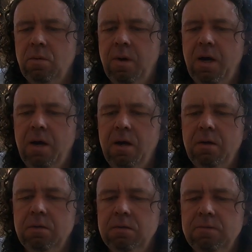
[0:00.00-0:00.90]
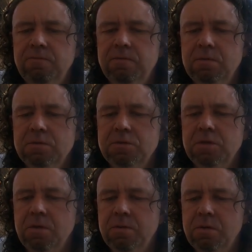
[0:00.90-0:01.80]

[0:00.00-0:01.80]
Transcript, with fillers: Wow. So